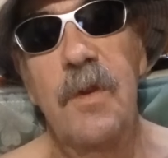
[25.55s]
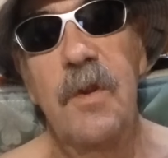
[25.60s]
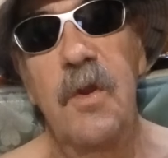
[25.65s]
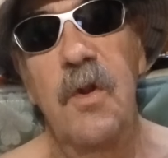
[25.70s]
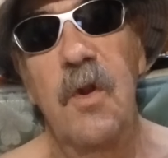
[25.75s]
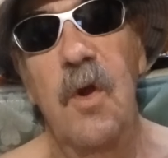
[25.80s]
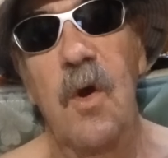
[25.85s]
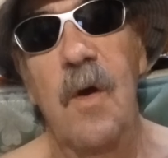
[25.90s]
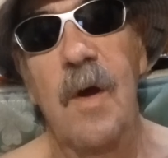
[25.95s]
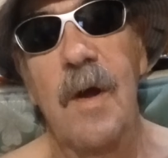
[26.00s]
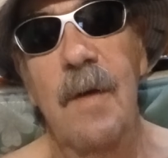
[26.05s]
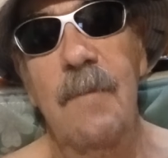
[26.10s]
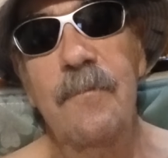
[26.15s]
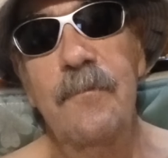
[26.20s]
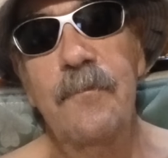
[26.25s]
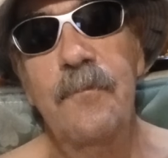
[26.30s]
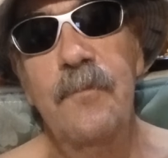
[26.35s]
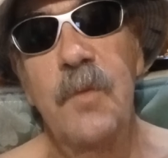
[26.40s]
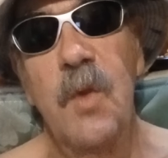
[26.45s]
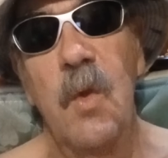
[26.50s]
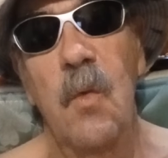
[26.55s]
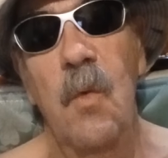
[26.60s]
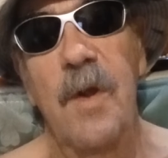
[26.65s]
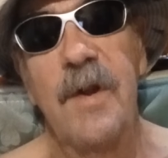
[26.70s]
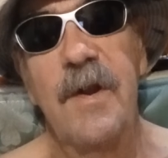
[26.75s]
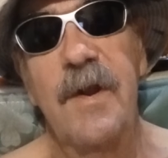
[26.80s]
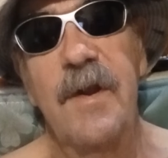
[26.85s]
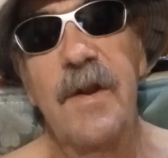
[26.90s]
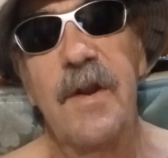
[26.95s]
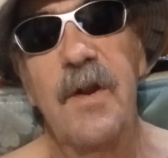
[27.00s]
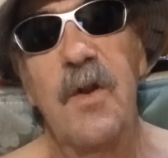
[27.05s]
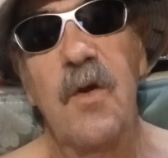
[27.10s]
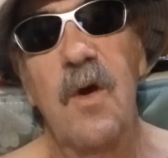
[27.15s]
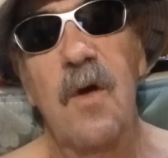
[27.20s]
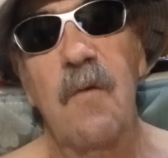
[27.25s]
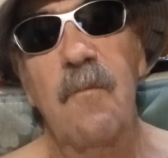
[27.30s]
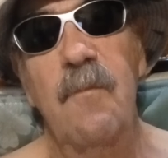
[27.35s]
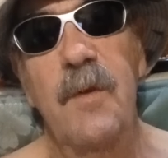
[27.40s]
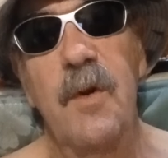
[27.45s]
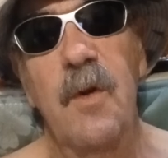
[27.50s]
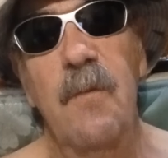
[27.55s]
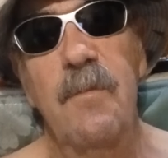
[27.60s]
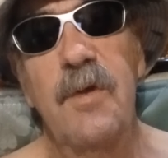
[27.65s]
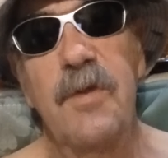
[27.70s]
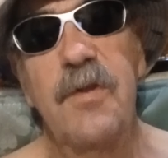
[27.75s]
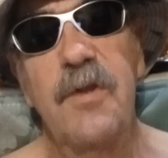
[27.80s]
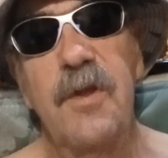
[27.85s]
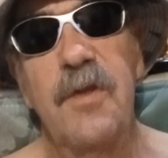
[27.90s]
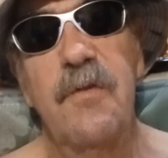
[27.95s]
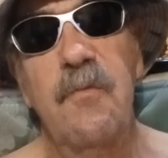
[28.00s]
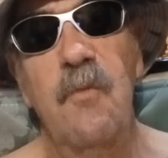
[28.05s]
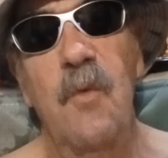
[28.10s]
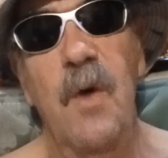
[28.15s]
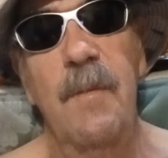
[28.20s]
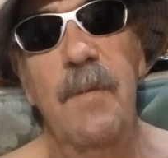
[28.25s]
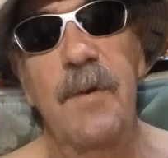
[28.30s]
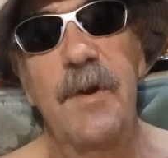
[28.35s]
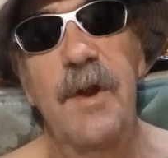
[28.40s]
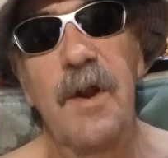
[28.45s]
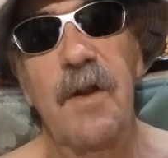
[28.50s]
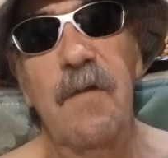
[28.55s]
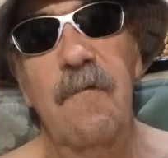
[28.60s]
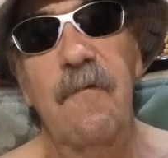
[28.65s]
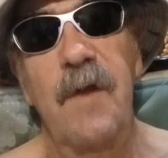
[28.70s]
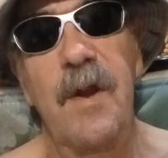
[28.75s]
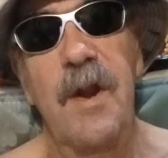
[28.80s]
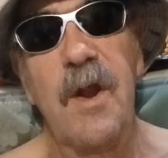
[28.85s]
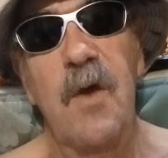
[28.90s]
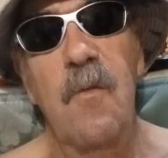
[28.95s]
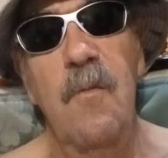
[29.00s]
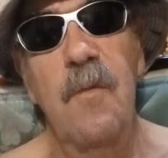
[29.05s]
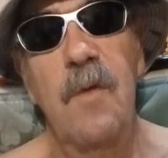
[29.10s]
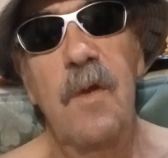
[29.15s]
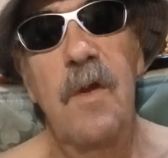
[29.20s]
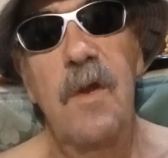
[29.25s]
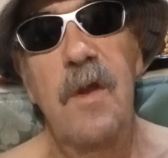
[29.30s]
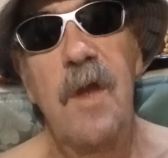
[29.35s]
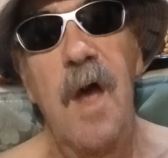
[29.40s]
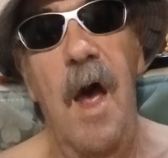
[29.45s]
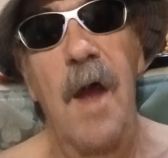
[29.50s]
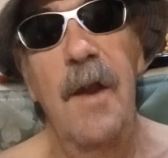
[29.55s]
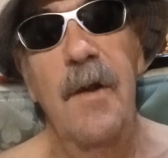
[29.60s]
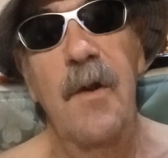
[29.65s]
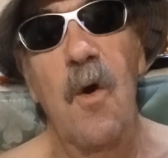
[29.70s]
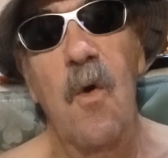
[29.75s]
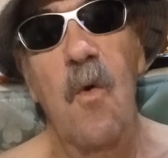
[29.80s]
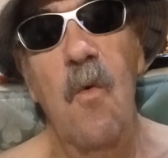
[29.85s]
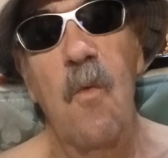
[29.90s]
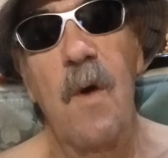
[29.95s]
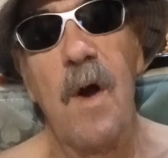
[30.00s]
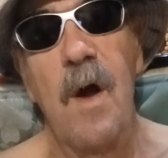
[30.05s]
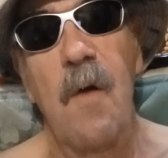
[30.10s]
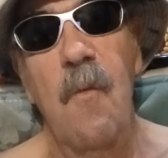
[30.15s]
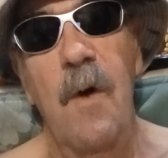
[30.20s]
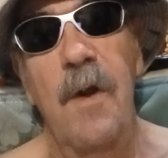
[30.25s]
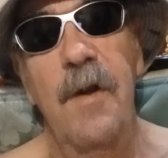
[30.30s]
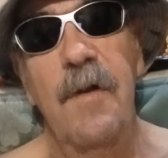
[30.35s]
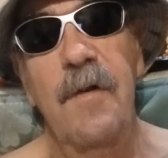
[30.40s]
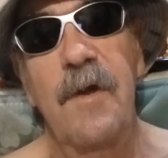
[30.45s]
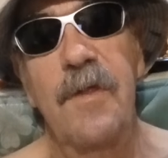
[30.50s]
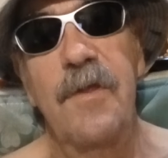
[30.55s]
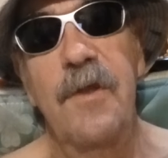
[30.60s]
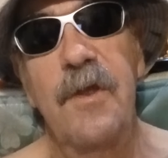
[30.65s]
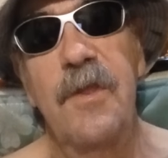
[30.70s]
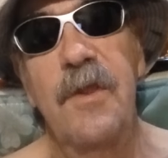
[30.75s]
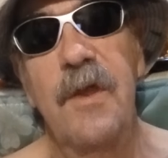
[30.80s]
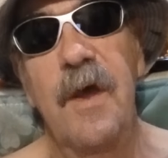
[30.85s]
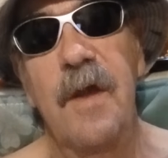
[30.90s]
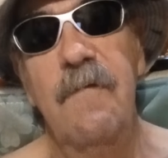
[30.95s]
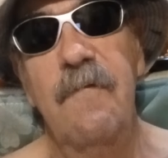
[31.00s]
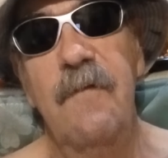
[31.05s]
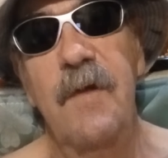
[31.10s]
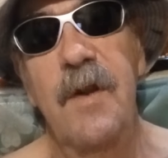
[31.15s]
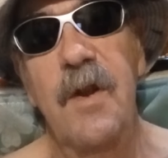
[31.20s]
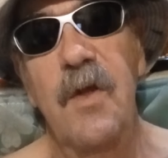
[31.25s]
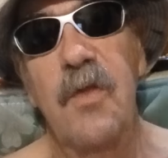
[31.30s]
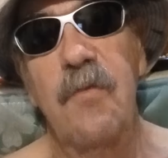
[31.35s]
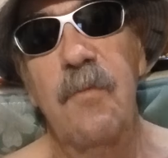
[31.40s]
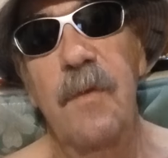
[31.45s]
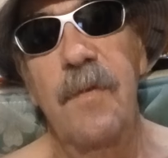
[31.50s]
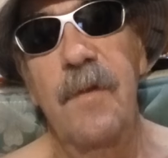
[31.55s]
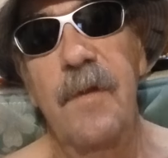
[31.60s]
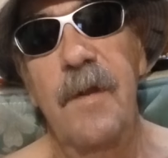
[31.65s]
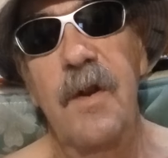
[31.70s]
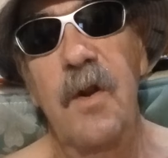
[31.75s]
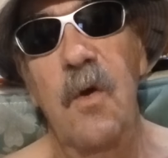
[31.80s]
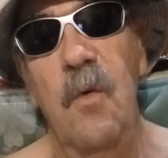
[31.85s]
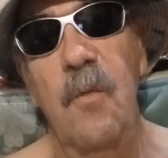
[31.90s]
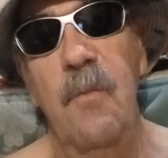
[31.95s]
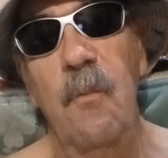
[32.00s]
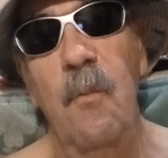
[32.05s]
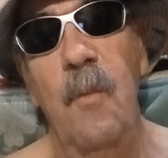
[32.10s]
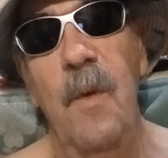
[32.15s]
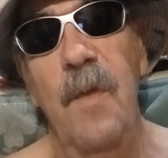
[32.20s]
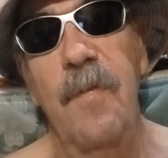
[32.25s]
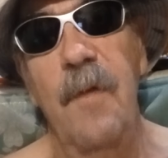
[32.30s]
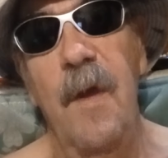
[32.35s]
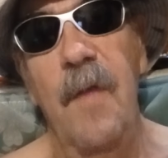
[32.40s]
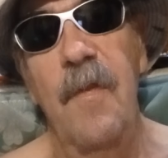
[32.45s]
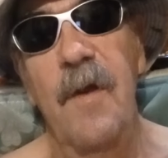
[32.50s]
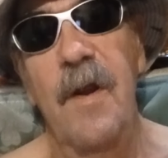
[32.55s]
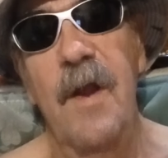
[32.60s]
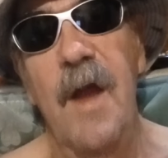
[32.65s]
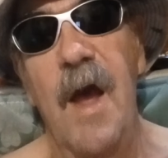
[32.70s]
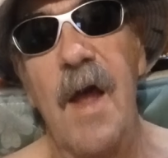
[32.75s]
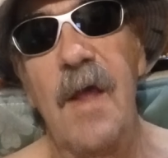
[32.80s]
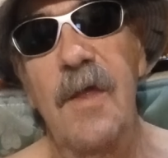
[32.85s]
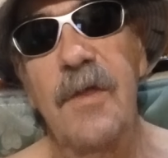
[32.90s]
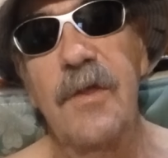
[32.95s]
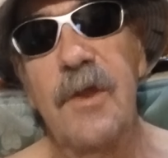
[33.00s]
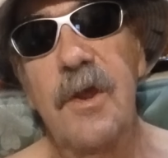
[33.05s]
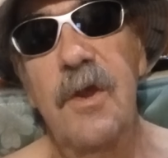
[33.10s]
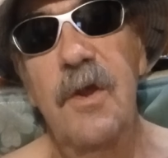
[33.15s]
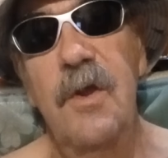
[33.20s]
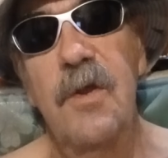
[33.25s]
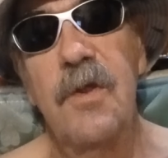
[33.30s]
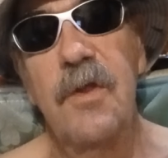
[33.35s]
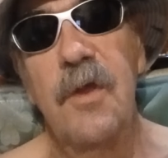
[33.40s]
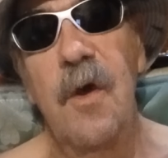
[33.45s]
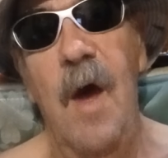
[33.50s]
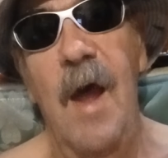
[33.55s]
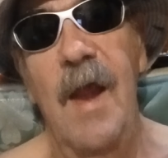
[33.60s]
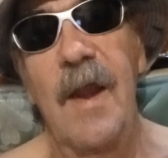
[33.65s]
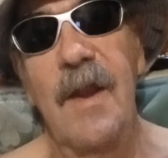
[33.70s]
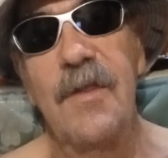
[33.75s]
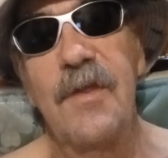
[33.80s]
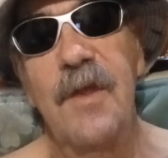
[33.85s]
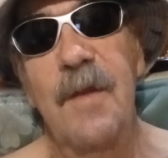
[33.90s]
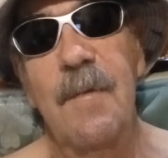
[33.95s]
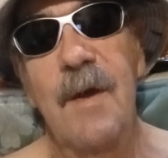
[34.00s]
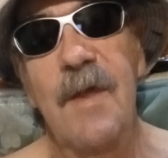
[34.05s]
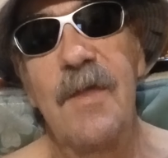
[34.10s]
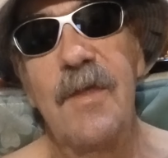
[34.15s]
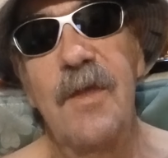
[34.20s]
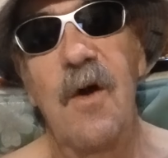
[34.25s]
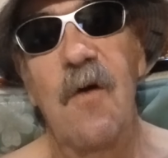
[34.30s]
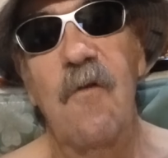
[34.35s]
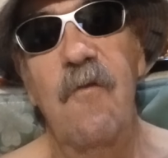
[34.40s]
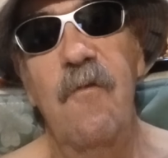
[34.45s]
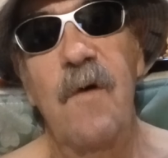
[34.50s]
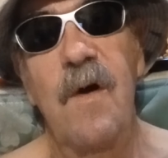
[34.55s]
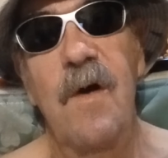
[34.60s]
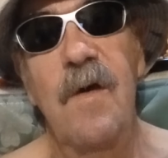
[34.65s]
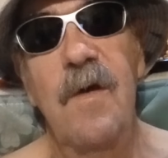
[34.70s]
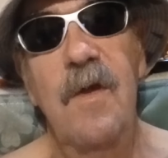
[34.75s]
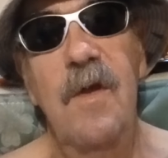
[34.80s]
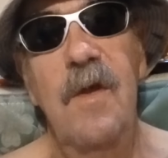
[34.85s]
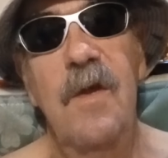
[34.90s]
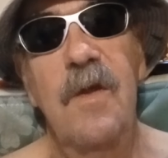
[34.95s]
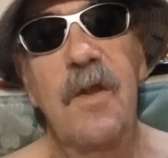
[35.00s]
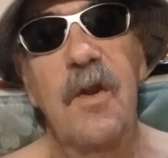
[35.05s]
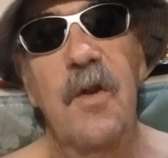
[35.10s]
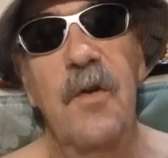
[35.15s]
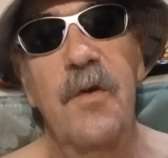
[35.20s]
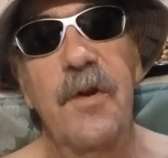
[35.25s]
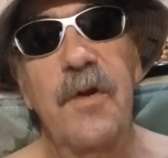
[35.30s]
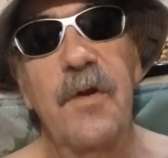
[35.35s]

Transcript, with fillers: you know, um, one, you know, you know, just just one particular video I know uh, Wonderhuss has done videos with you know with other guys, so I can see myself uh, you know